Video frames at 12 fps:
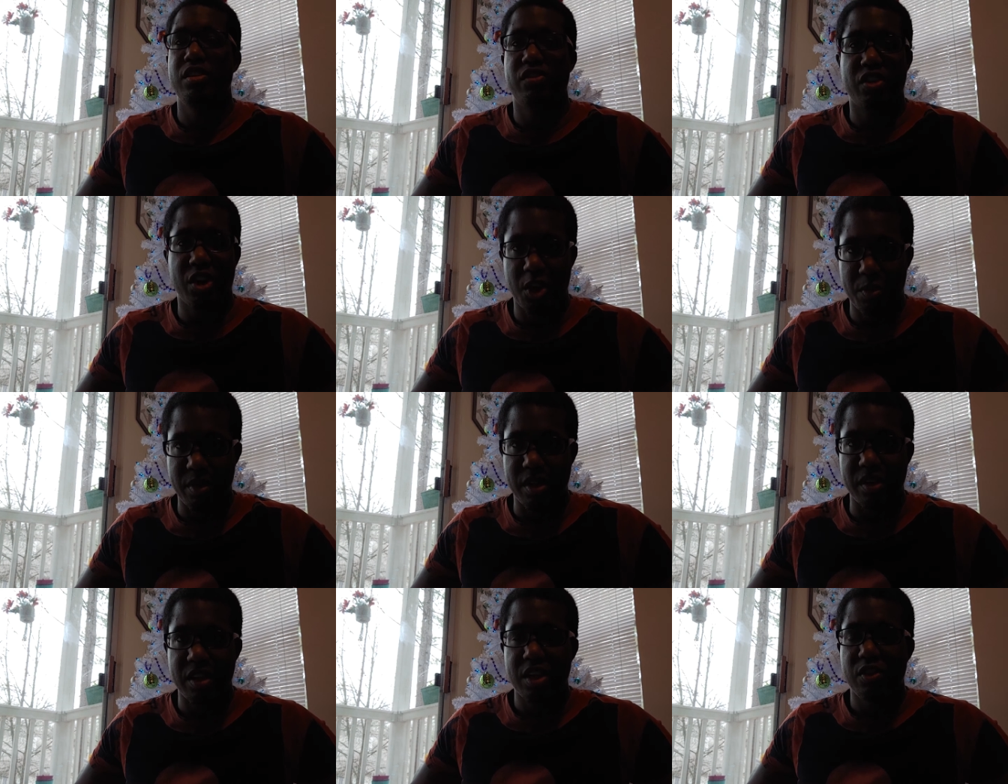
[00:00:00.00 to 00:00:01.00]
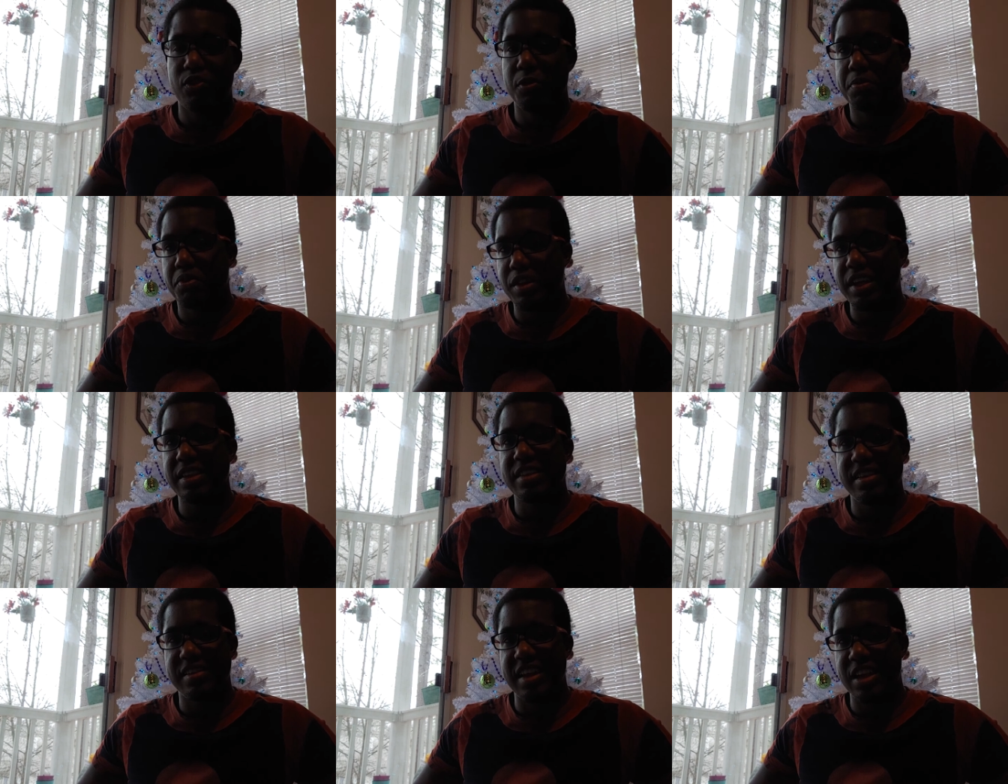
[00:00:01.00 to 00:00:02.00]
determined to bring
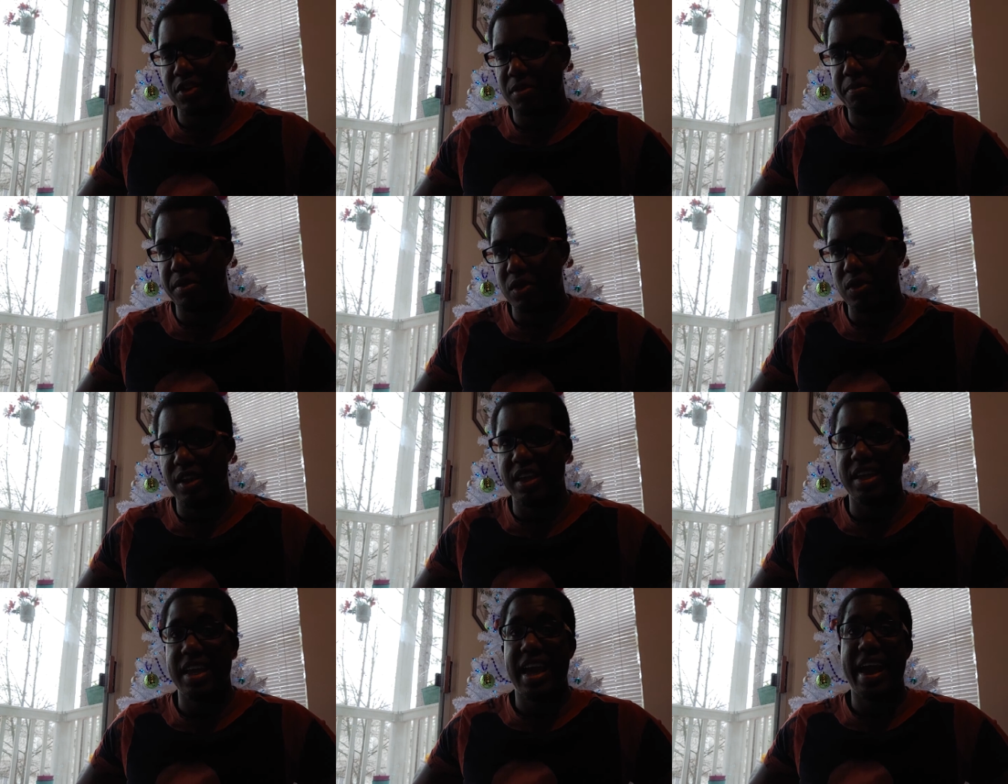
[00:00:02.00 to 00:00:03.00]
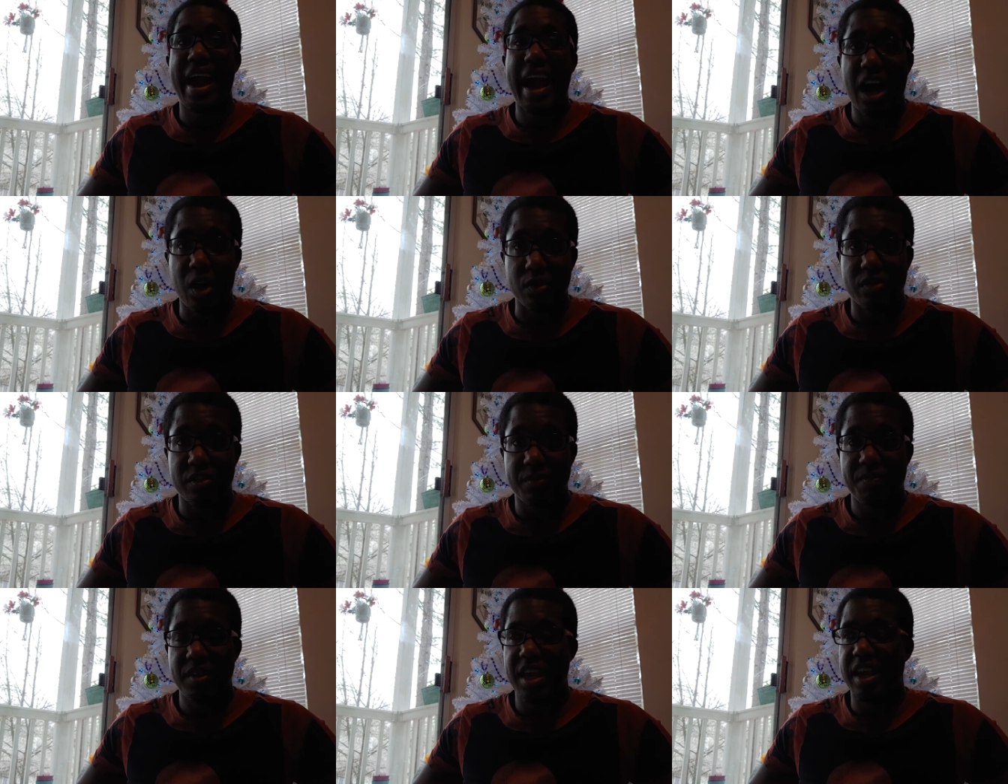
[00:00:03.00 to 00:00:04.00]
this inner beauty out
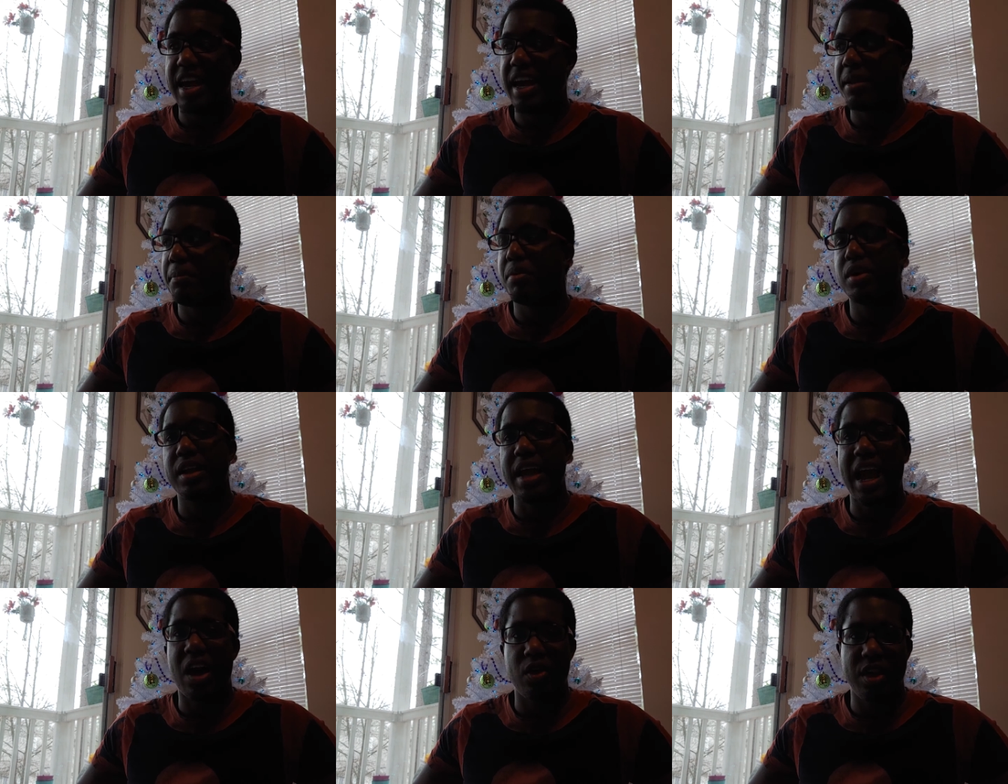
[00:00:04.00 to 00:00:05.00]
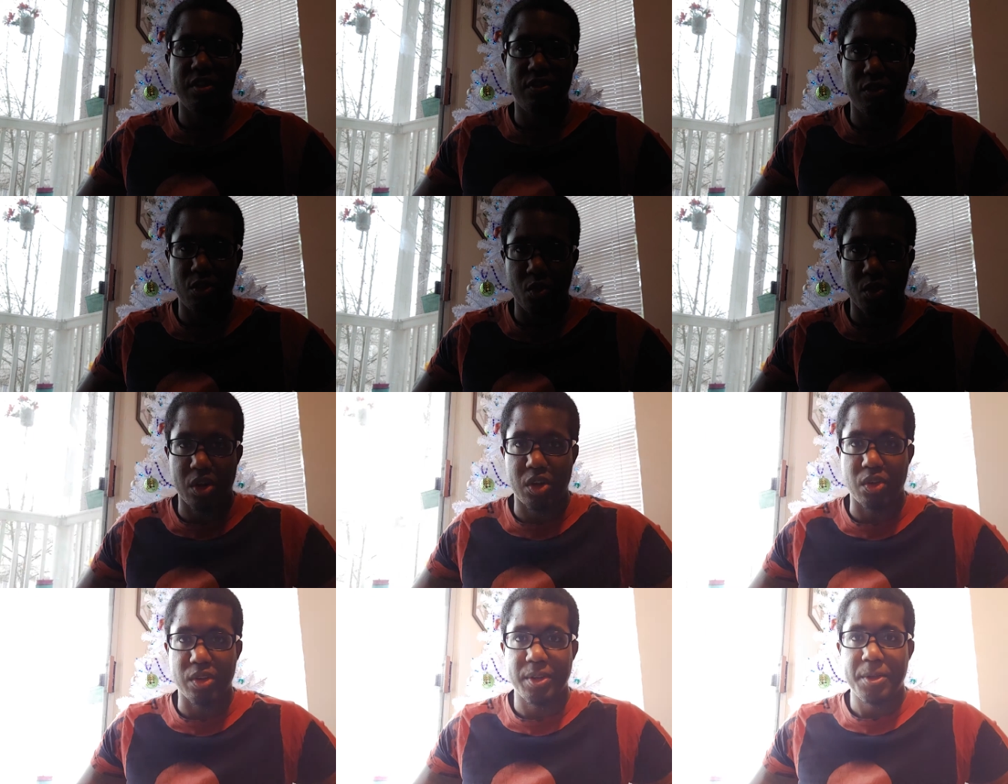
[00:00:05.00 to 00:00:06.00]
and kind of put it out into the
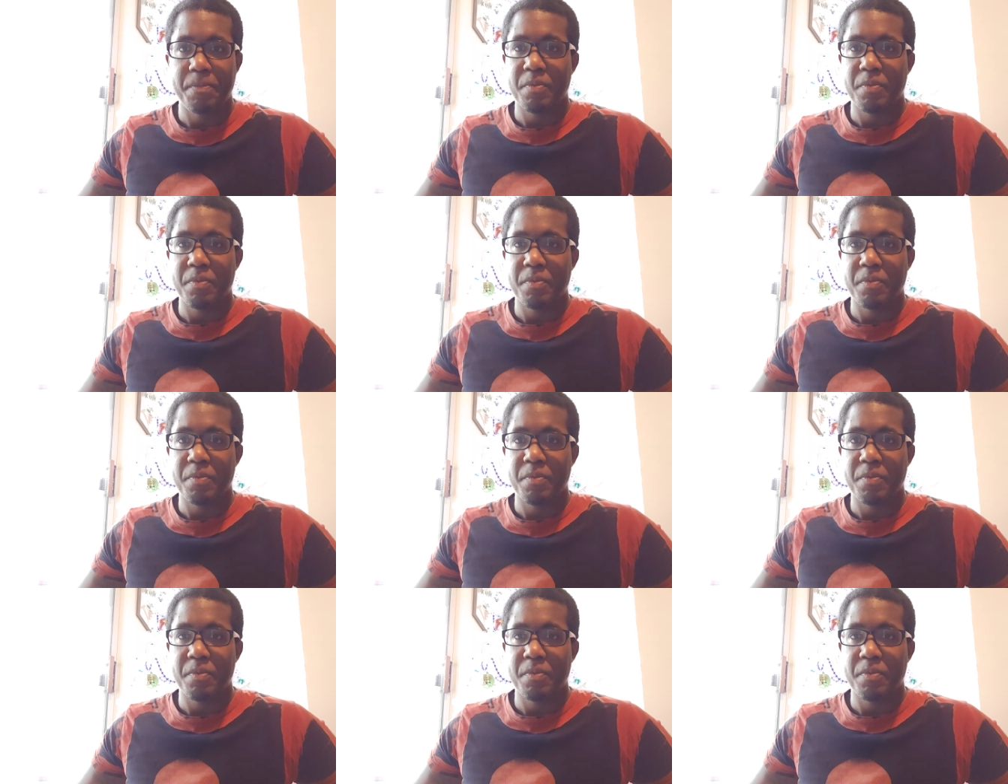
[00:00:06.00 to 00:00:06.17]
world.